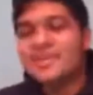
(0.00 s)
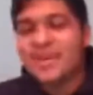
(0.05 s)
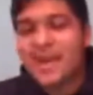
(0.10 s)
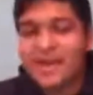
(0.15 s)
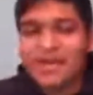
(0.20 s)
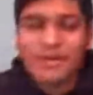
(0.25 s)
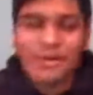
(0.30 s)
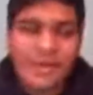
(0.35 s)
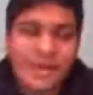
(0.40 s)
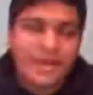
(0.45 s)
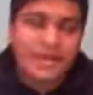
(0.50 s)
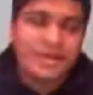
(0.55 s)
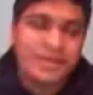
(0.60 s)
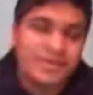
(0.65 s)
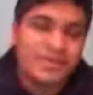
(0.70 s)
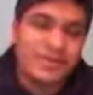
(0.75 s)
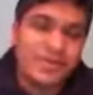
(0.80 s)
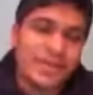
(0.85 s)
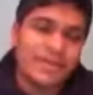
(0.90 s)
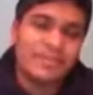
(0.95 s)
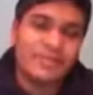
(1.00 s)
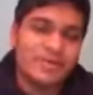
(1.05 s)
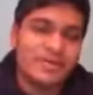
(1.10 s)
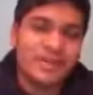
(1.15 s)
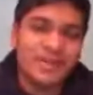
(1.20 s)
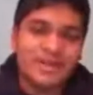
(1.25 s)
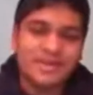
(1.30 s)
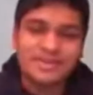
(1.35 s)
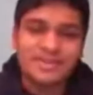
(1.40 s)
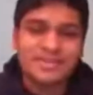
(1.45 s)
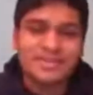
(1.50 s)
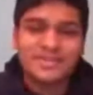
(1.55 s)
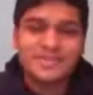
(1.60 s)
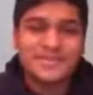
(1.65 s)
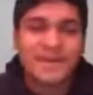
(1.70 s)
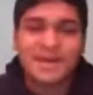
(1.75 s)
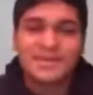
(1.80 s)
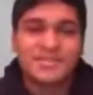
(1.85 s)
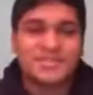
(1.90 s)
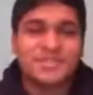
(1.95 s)
I know he had a good game, but like he's
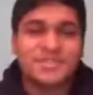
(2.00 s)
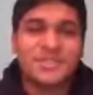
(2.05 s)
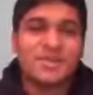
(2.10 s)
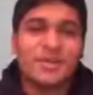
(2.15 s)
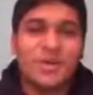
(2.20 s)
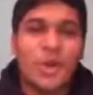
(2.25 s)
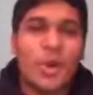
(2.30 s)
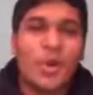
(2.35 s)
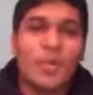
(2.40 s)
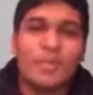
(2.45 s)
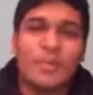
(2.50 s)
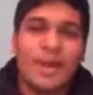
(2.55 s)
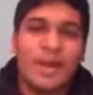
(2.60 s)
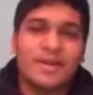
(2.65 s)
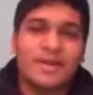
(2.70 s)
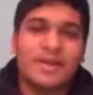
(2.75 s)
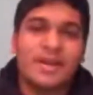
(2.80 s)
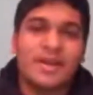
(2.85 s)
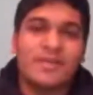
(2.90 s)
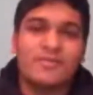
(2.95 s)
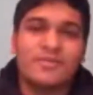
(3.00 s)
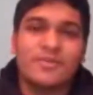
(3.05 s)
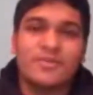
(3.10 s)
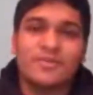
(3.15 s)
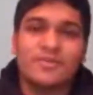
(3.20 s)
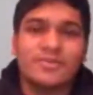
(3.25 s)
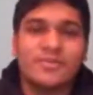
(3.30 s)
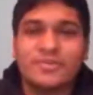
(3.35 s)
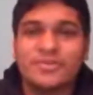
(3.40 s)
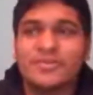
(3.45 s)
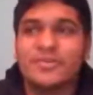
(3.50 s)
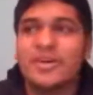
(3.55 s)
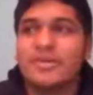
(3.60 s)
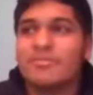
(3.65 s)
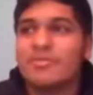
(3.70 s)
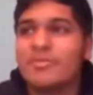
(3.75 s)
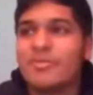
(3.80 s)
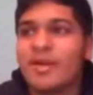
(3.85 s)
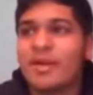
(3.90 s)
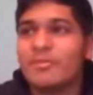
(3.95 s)
not just gonna come back and have another good game,
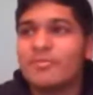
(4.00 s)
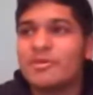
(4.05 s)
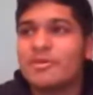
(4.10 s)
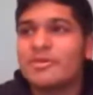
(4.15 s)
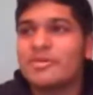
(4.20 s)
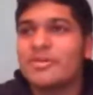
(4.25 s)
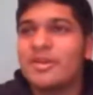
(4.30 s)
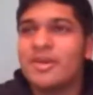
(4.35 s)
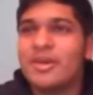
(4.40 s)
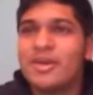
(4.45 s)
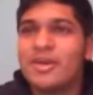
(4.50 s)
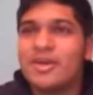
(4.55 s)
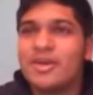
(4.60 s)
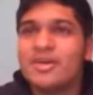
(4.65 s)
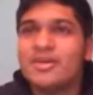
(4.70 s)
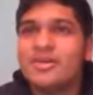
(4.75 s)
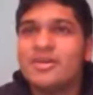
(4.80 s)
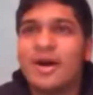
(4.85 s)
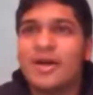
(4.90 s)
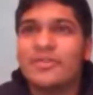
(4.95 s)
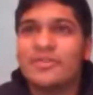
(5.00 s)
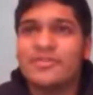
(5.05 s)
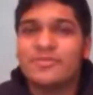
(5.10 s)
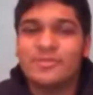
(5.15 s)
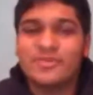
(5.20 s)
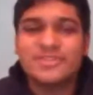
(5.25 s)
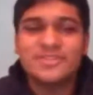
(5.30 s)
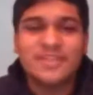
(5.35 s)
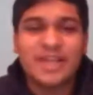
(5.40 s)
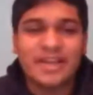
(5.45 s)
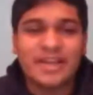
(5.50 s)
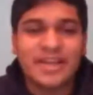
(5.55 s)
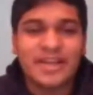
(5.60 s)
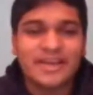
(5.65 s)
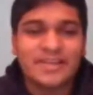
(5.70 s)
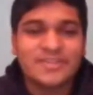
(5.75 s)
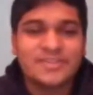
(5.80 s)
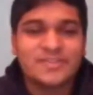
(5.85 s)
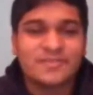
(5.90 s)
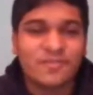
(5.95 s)
in my opinion. Wasn't that
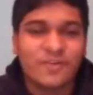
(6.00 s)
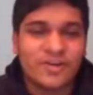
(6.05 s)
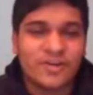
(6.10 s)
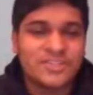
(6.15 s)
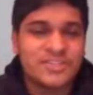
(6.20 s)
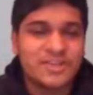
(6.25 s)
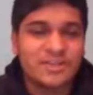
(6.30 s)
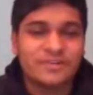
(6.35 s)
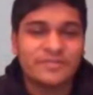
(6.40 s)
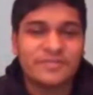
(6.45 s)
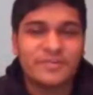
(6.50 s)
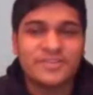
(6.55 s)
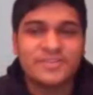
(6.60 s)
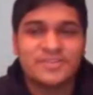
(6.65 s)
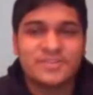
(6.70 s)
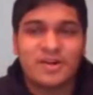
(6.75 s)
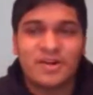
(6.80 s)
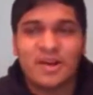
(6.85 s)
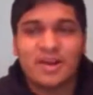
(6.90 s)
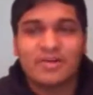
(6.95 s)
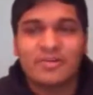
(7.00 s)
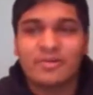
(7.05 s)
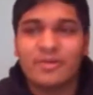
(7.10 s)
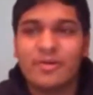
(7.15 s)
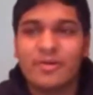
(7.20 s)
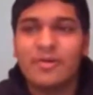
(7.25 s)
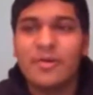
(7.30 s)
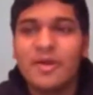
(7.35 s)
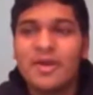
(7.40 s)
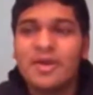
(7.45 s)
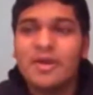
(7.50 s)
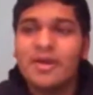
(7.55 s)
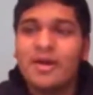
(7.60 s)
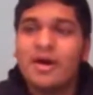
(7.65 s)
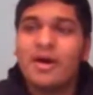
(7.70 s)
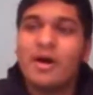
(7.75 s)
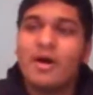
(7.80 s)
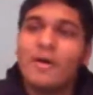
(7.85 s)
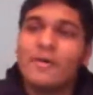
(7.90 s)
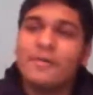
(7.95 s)
like his first NFL start? I don't
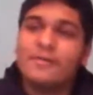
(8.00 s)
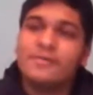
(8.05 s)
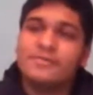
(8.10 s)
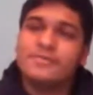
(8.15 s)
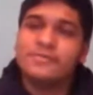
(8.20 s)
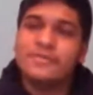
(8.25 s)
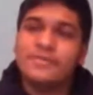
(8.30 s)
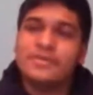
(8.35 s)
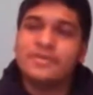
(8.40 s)
know.